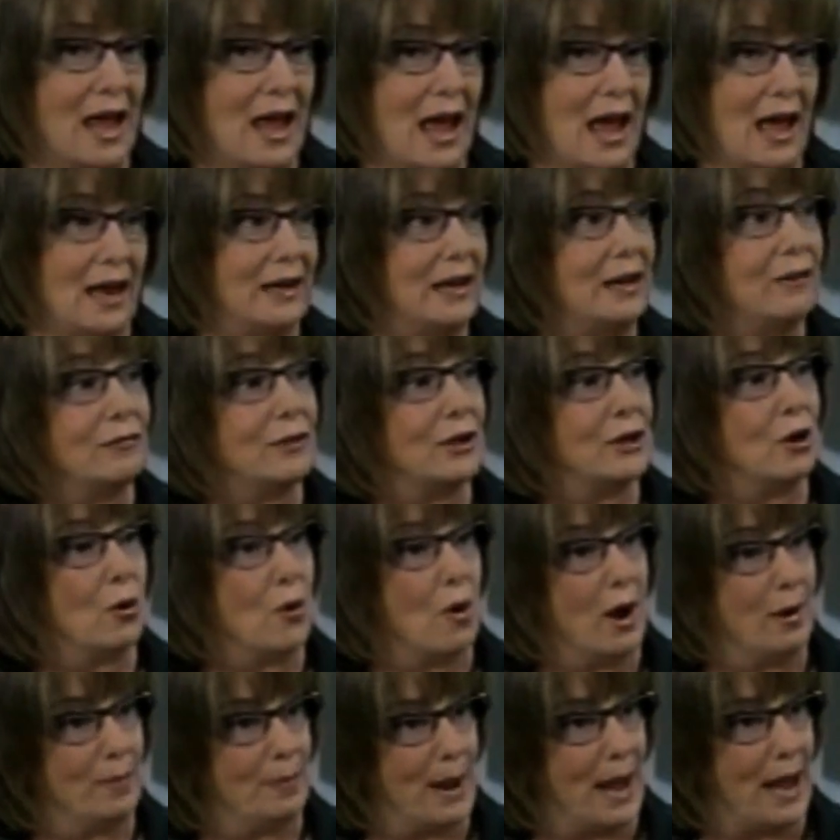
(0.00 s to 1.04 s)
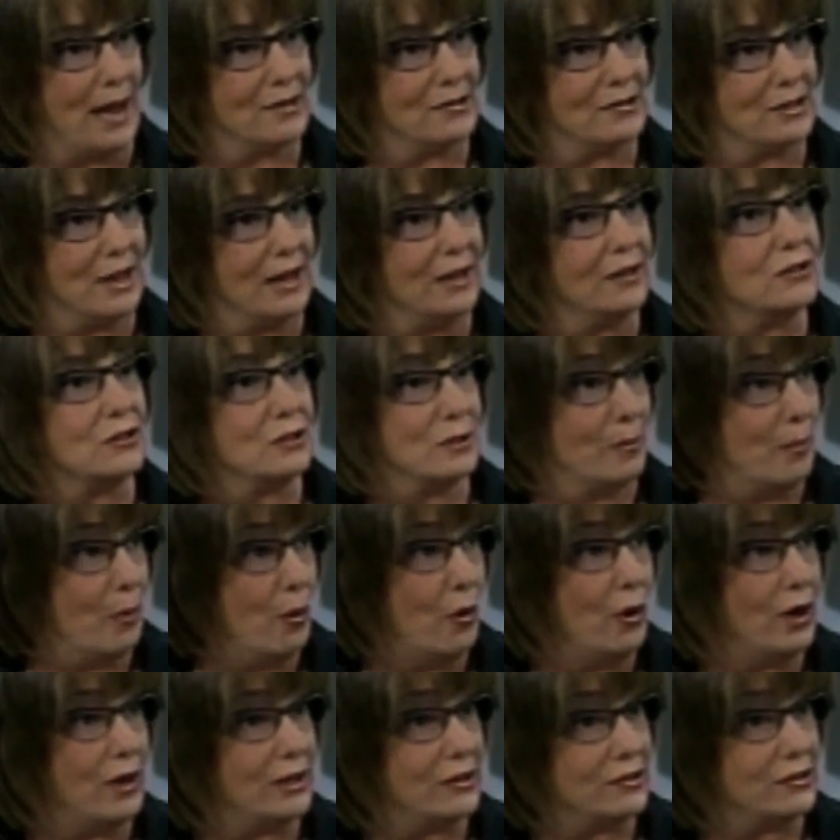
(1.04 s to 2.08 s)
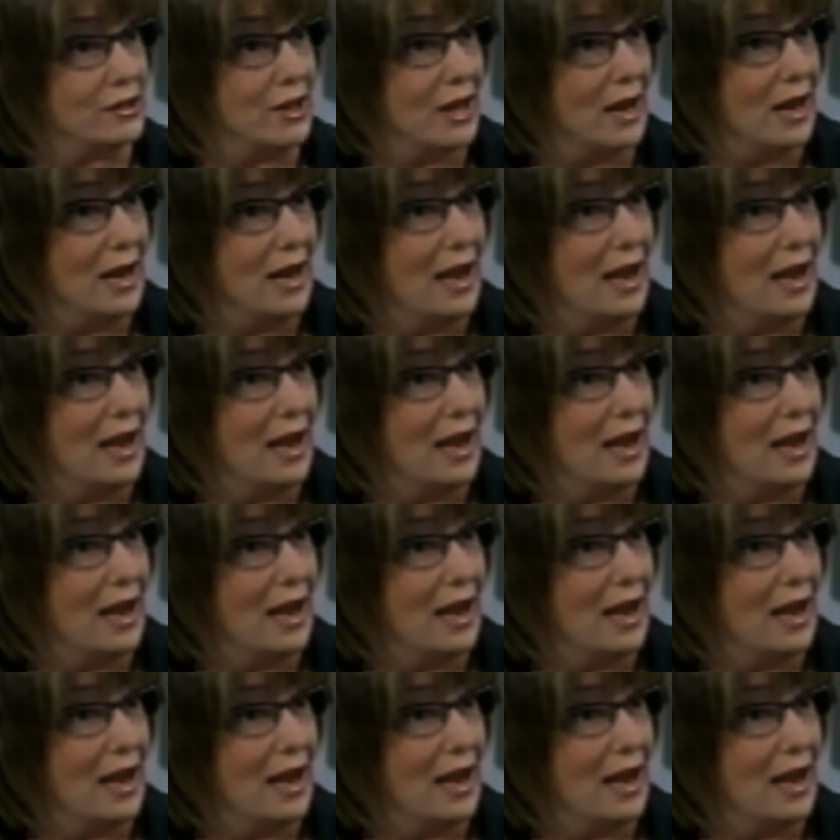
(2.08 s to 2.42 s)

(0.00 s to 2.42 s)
And if they go on past that, it's the boys.